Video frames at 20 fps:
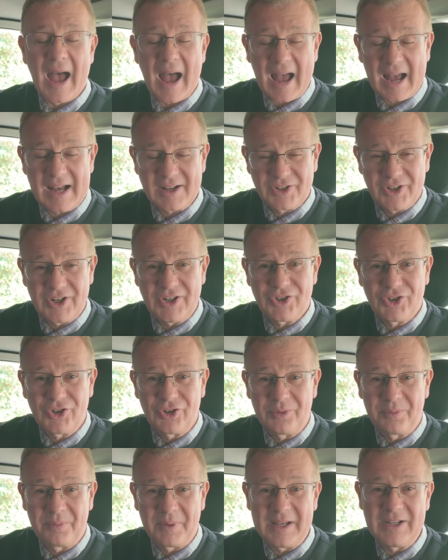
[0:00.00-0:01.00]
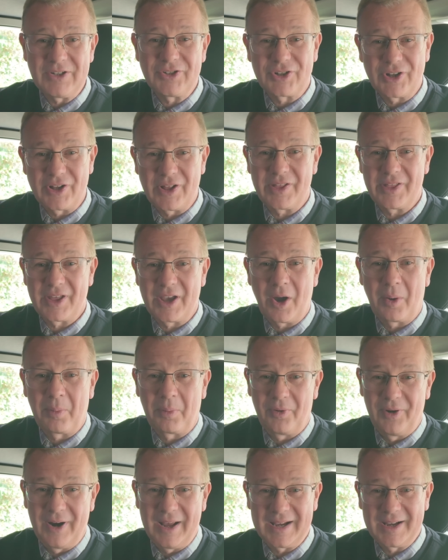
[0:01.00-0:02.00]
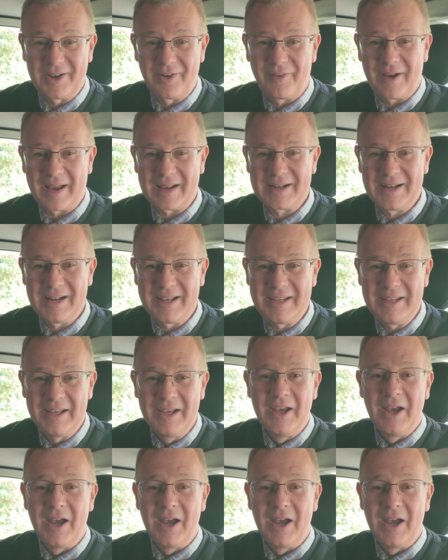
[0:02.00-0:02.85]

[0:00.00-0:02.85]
as it should be so that they operate correctly